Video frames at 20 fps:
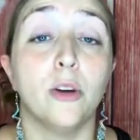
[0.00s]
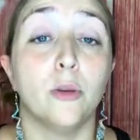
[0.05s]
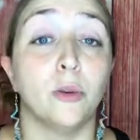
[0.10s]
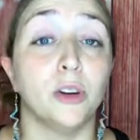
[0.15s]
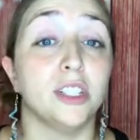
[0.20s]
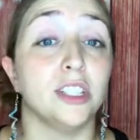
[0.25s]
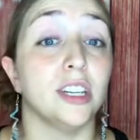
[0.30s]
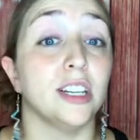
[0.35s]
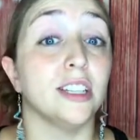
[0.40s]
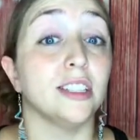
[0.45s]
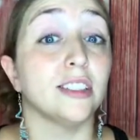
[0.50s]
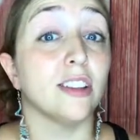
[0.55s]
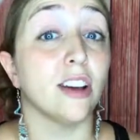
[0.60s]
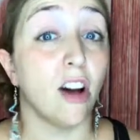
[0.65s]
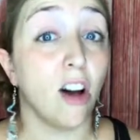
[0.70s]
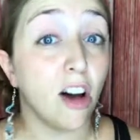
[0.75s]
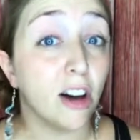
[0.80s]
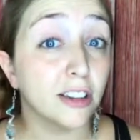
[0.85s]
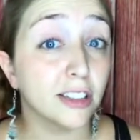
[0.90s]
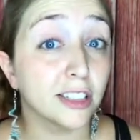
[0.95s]
which is
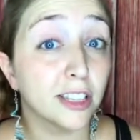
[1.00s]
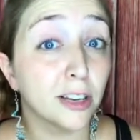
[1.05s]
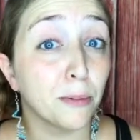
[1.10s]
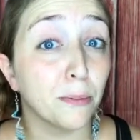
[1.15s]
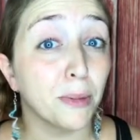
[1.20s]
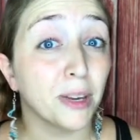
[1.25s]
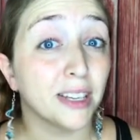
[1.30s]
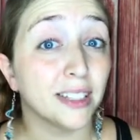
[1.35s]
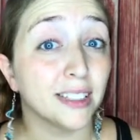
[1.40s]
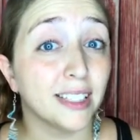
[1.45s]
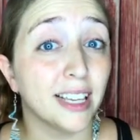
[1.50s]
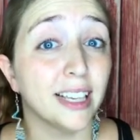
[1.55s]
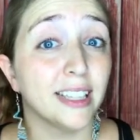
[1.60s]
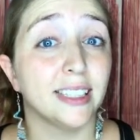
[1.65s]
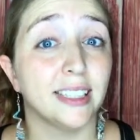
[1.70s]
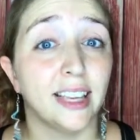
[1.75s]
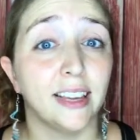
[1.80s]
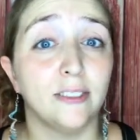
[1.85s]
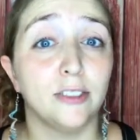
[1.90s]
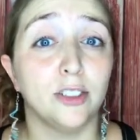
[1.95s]
awesome because that
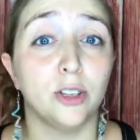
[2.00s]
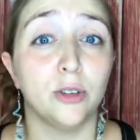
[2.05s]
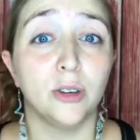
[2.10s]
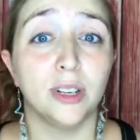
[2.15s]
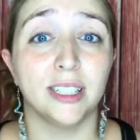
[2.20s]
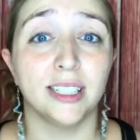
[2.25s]
saves you